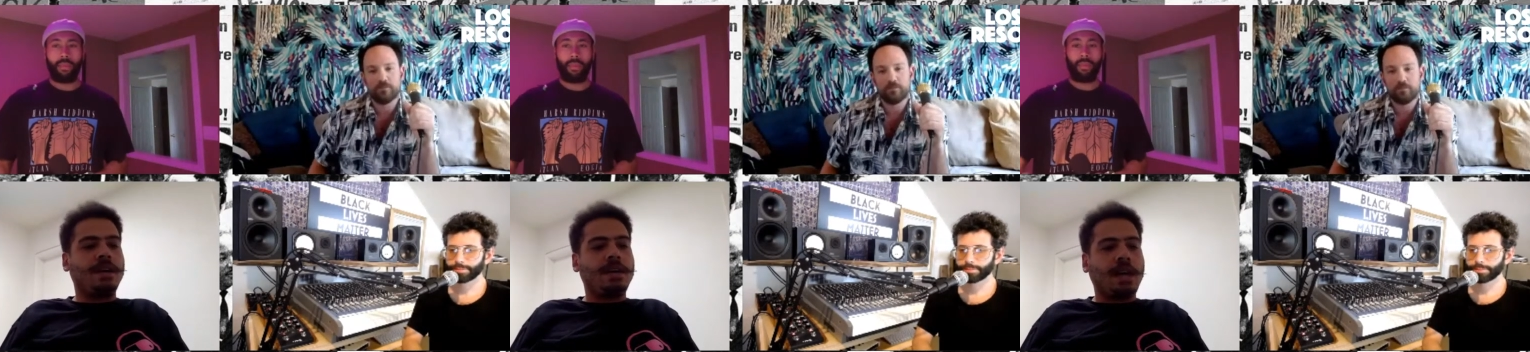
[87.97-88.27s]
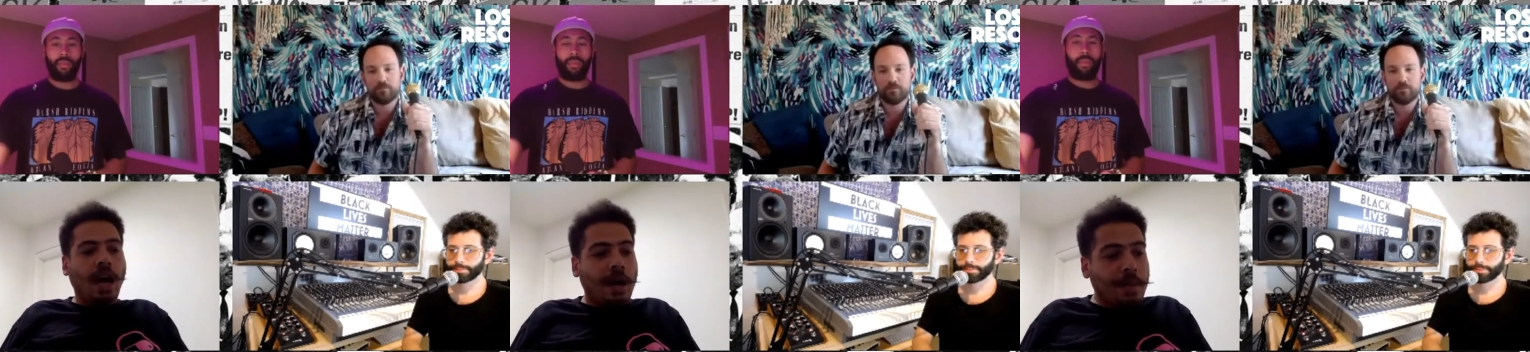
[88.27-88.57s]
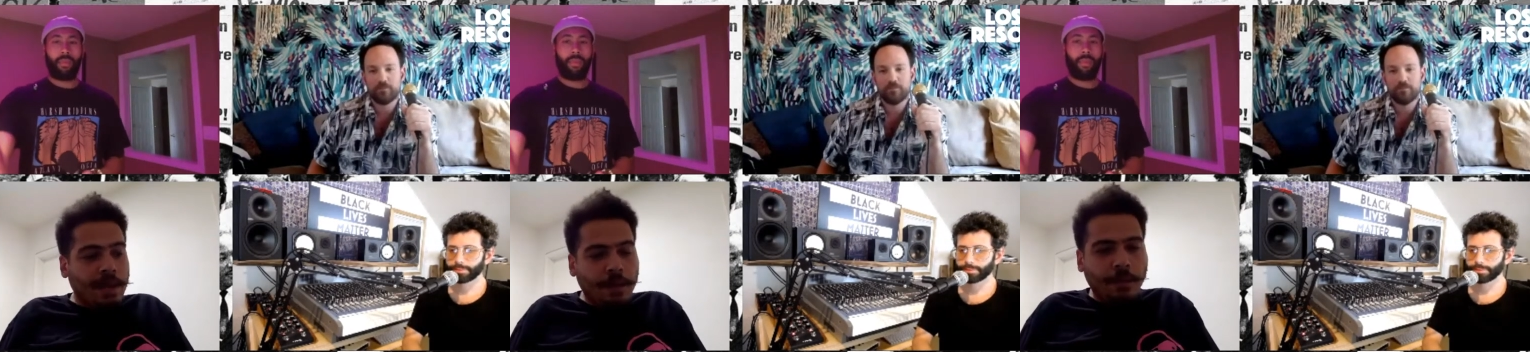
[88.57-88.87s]
Speaker 1: And I
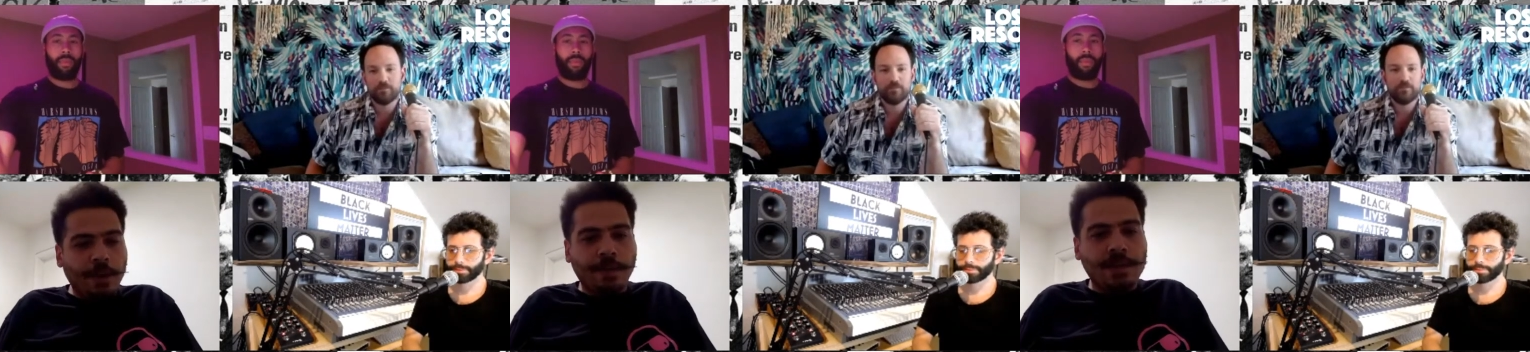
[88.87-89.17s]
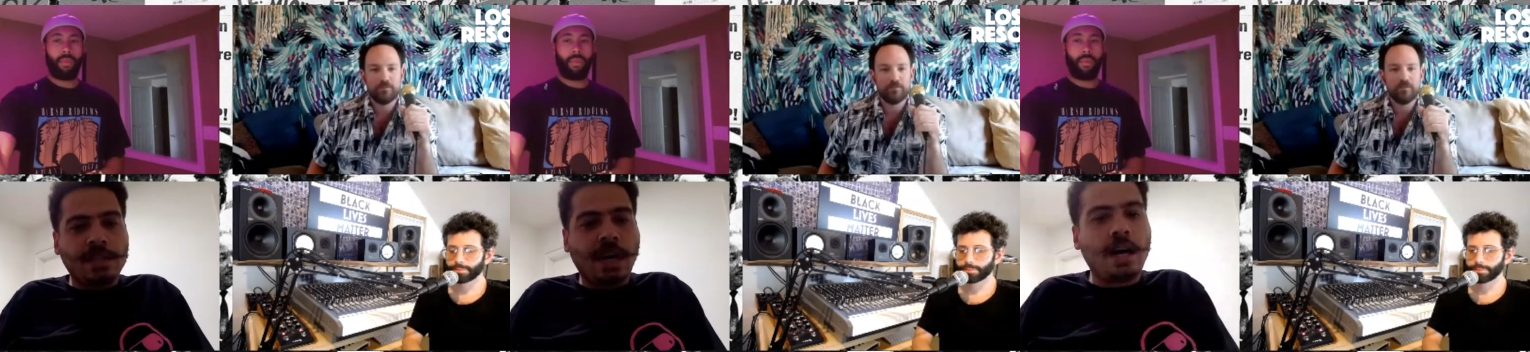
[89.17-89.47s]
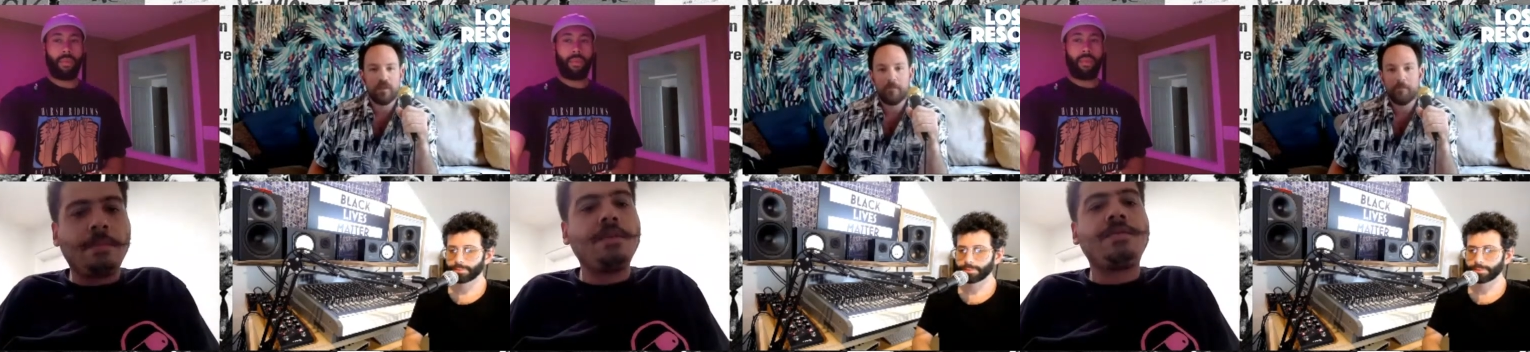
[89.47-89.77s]
mean, one of the reasons I had
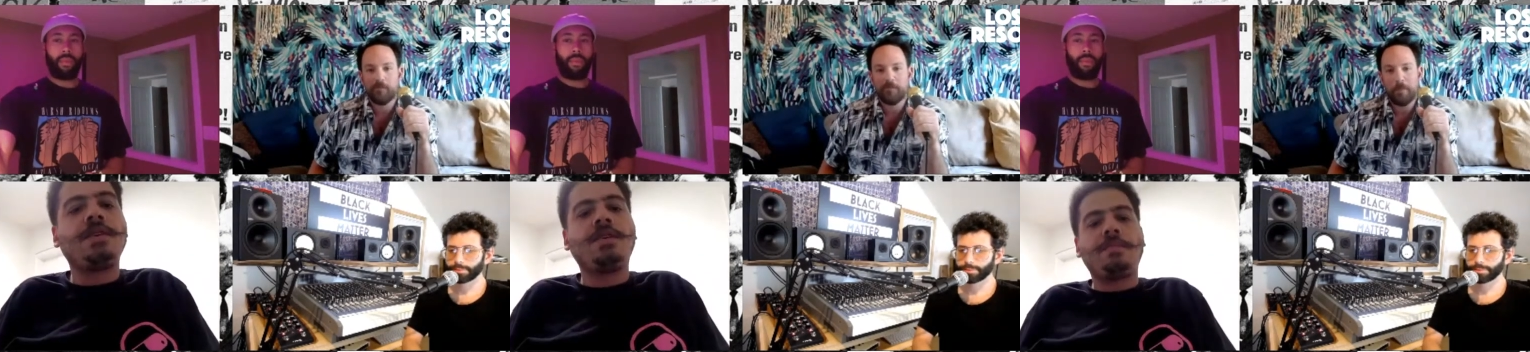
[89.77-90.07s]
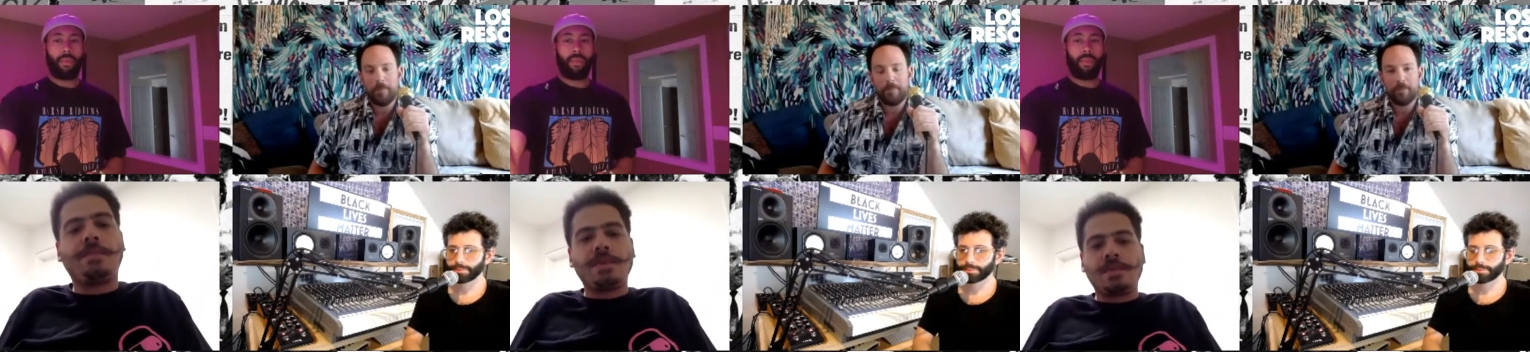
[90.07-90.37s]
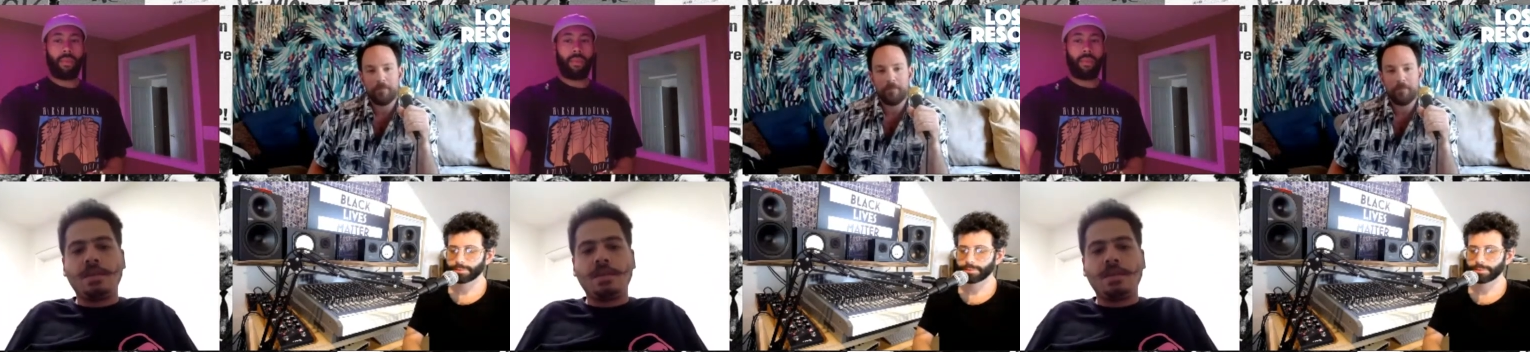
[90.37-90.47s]
moved to Europe was